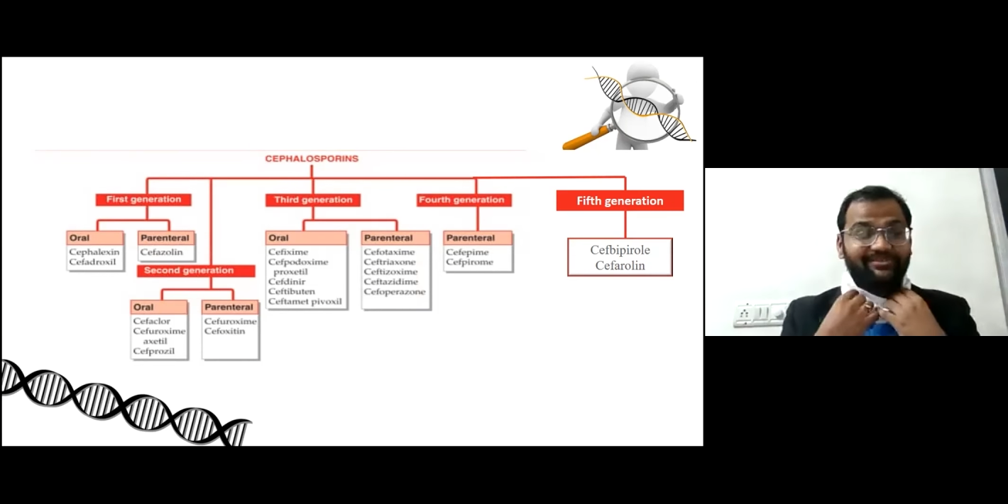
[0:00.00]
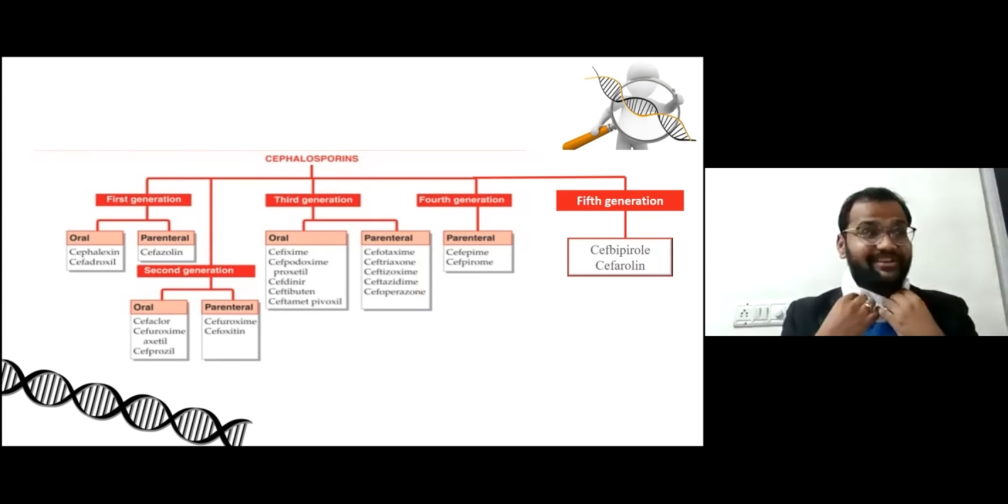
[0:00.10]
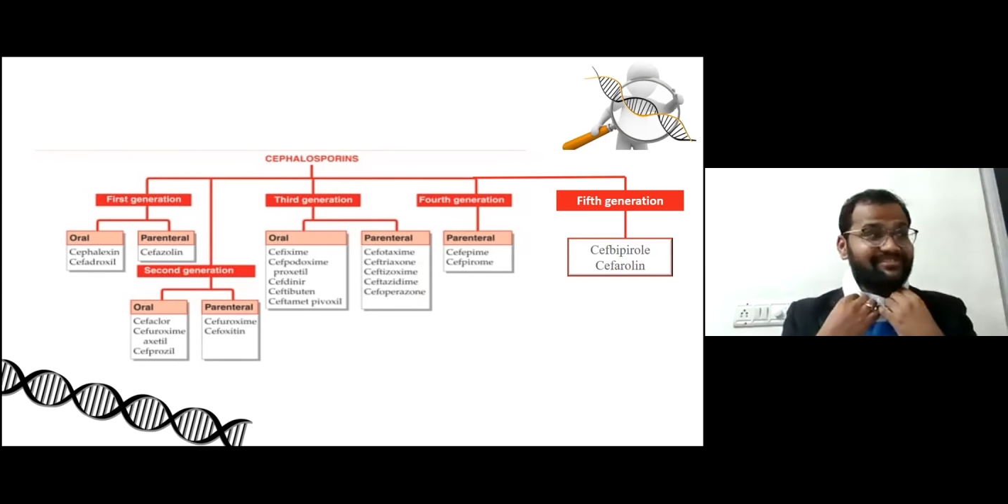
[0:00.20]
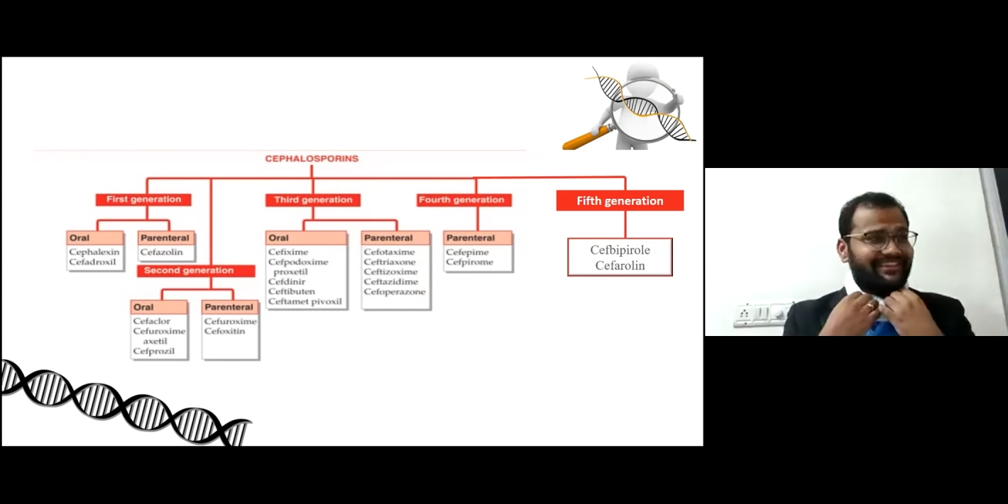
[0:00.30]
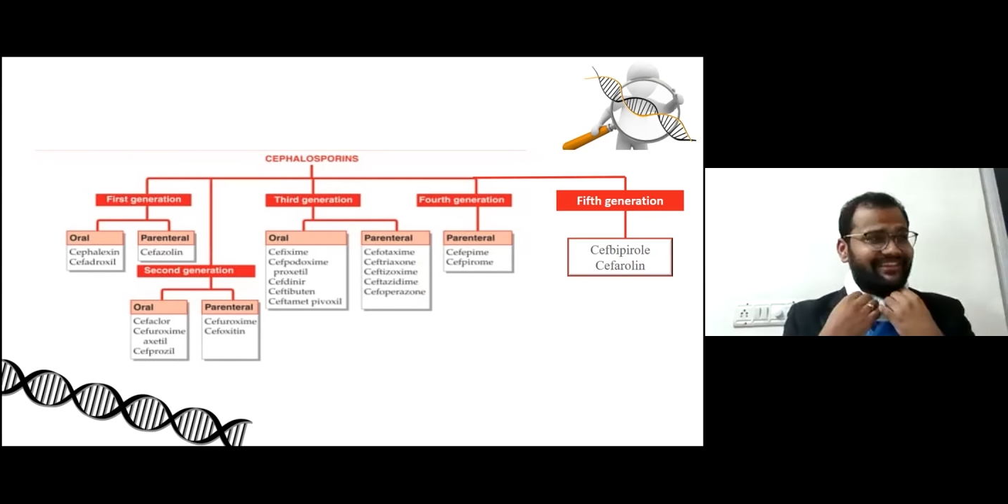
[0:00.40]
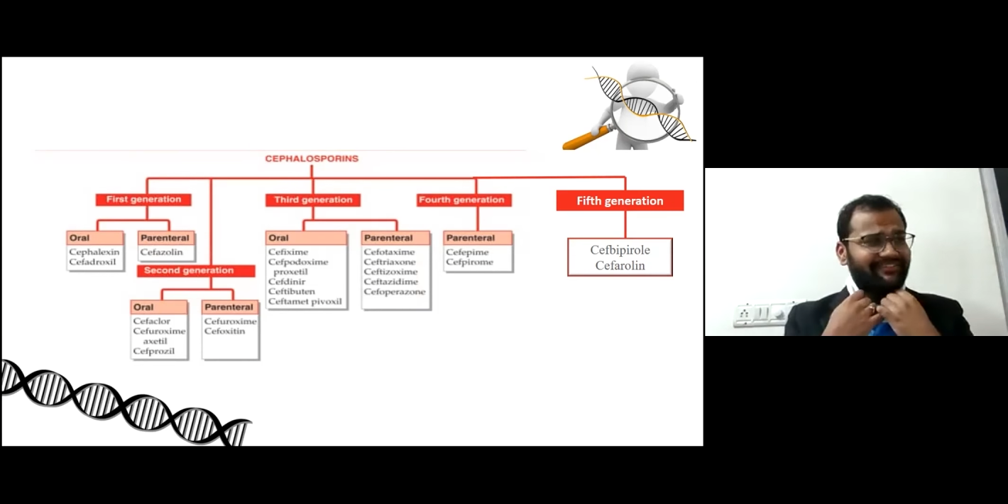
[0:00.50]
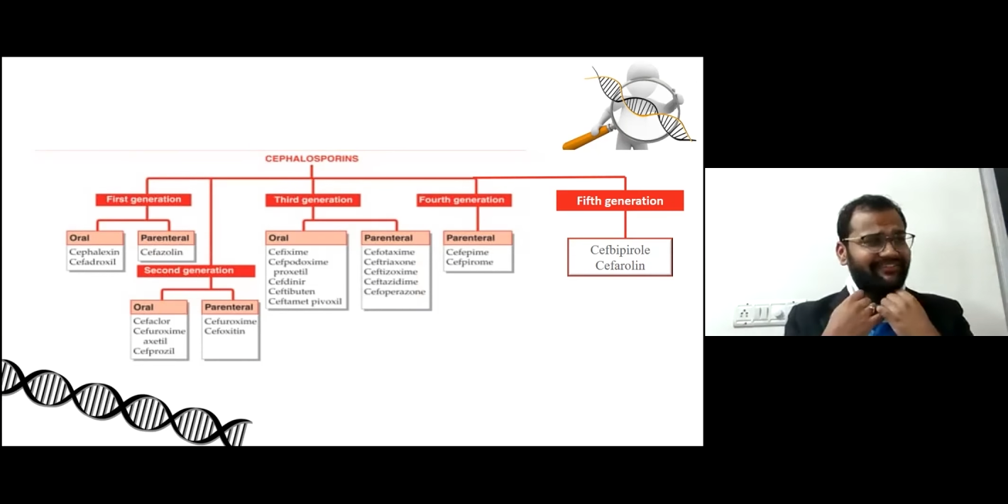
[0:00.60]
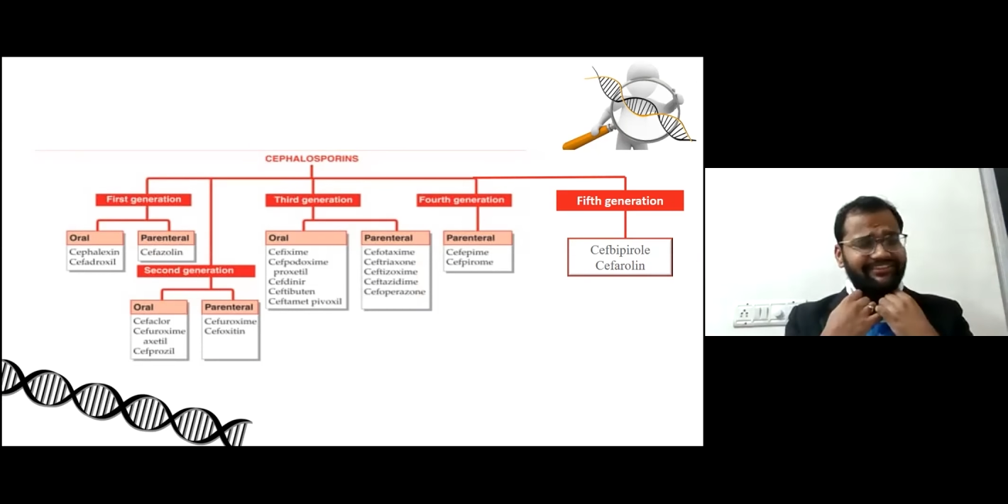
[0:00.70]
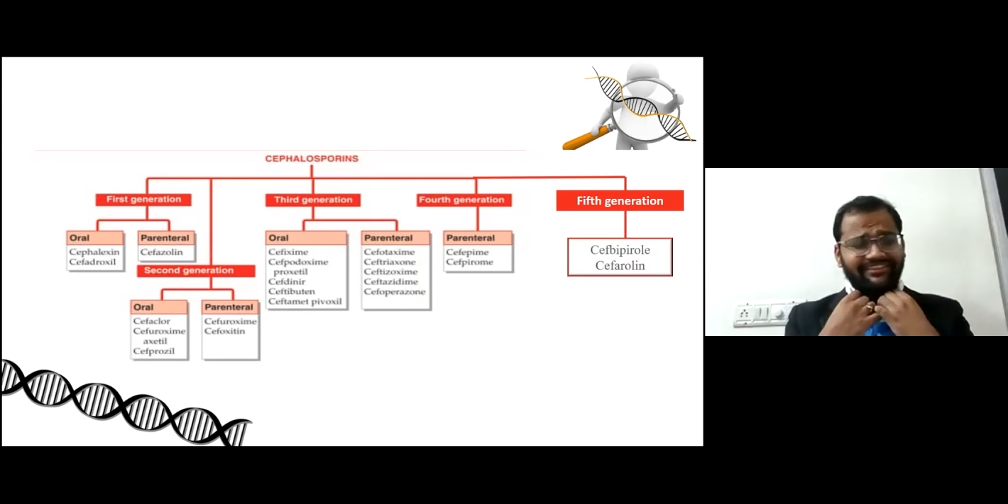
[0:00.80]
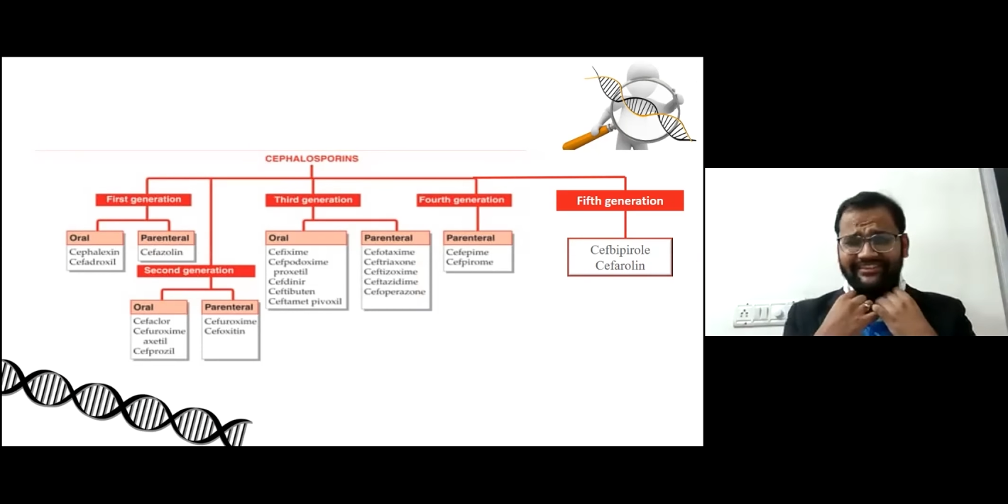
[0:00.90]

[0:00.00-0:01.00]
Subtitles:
2011.